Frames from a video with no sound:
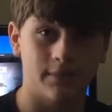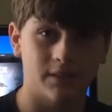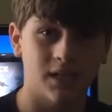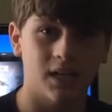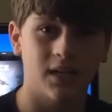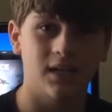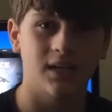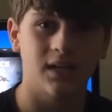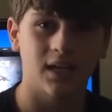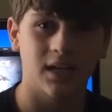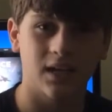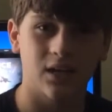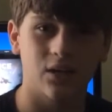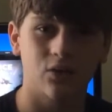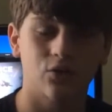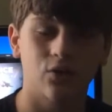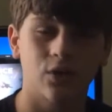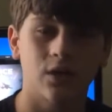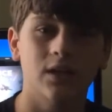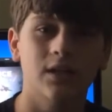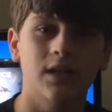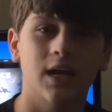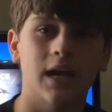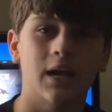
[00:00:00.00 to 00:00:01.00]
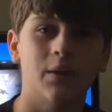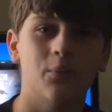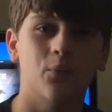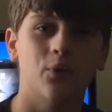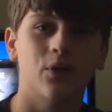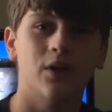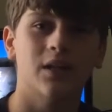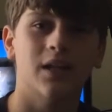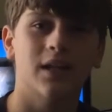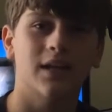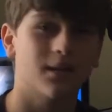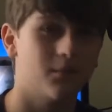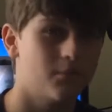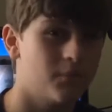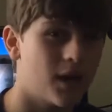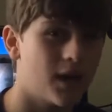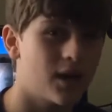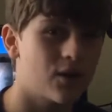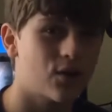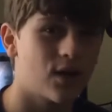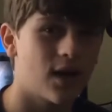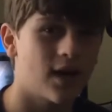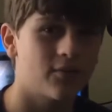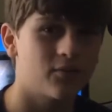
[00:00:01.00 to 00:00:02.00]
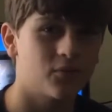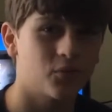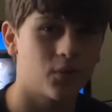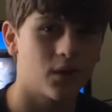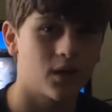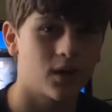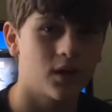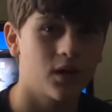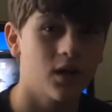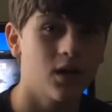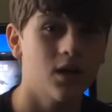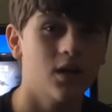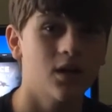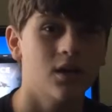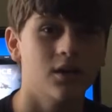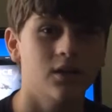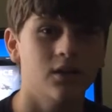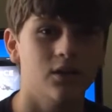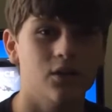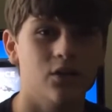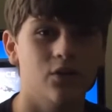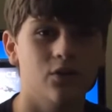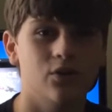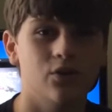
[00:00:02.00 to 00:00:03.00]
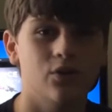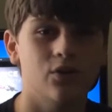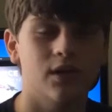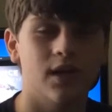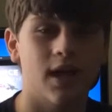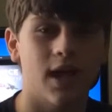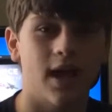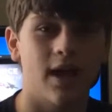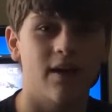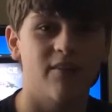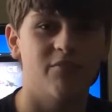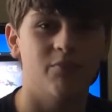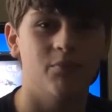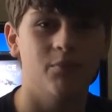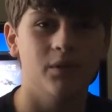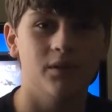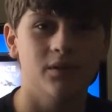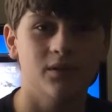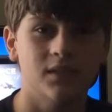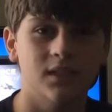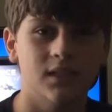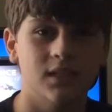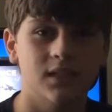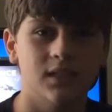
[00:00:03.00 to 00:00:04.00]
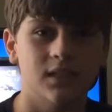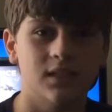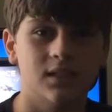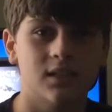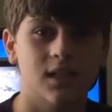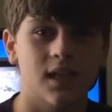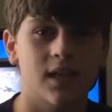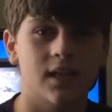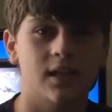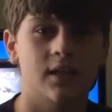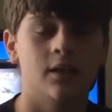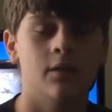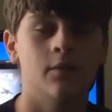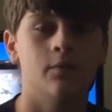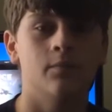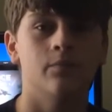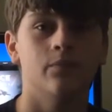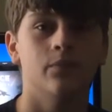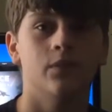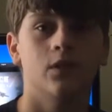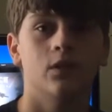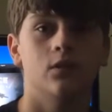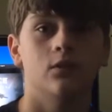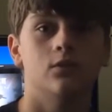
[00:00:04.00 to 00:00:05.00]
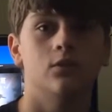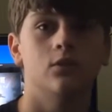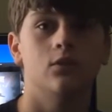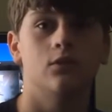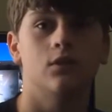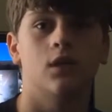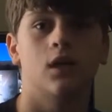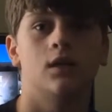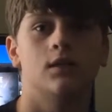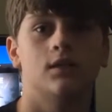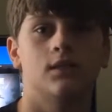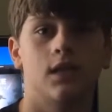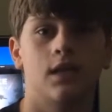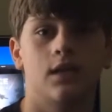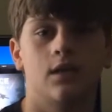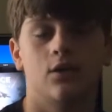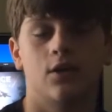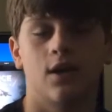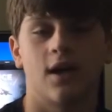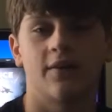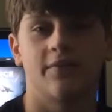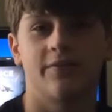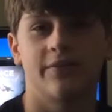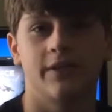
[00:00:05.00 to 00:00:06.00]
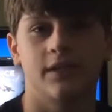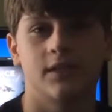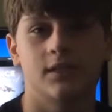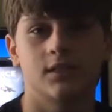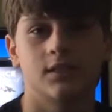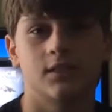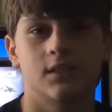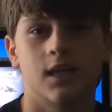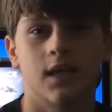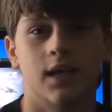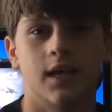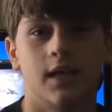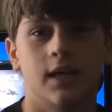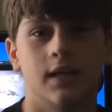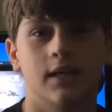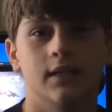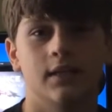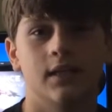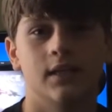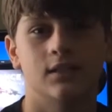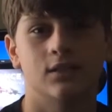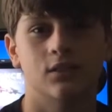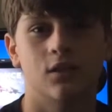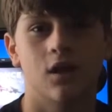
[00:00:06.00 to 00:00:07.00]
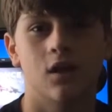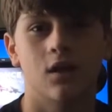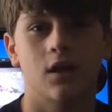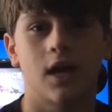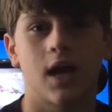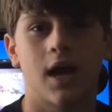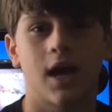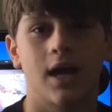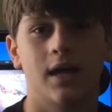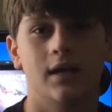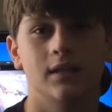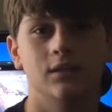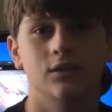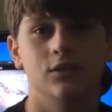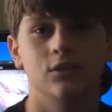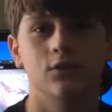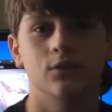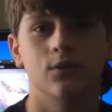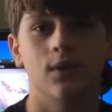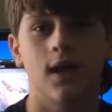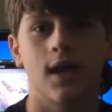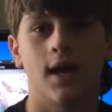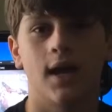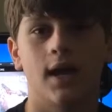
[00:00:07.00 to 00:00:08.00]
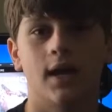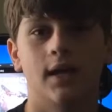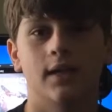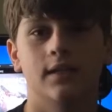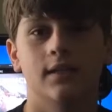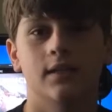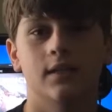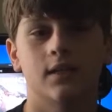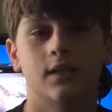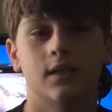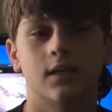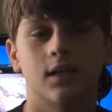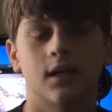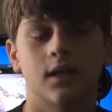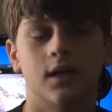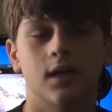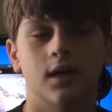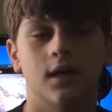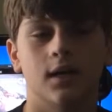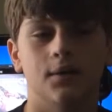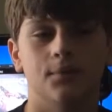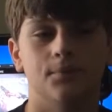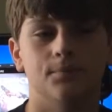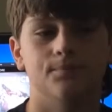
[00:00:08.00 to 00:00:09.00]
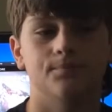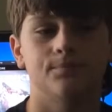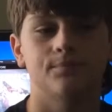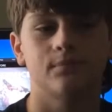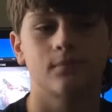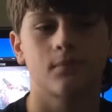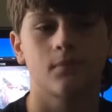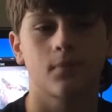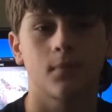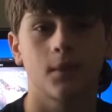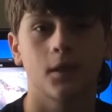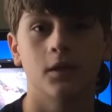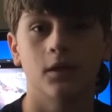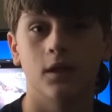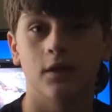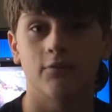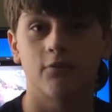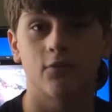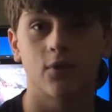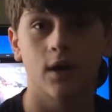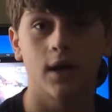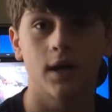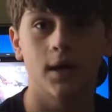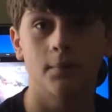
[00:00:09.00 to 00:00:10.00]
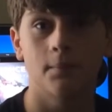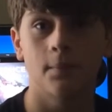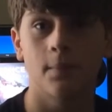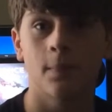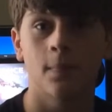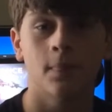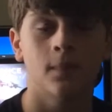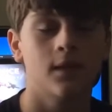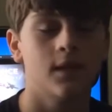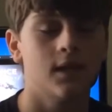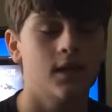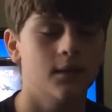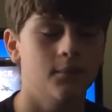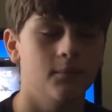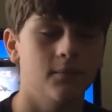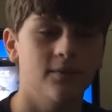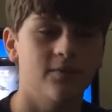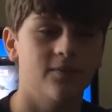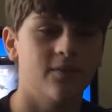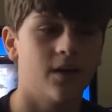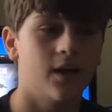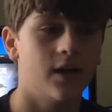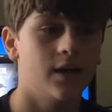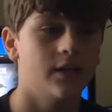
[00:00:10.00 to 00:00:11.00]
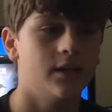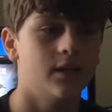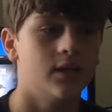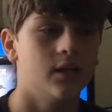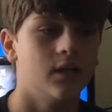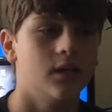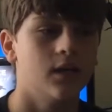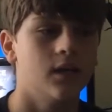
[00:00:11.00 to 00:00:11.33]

It's not like a crud game where, like in Minecraft, where you could have built-in like 2008 graphics, and as long as you had enough RAM, it'd be fine.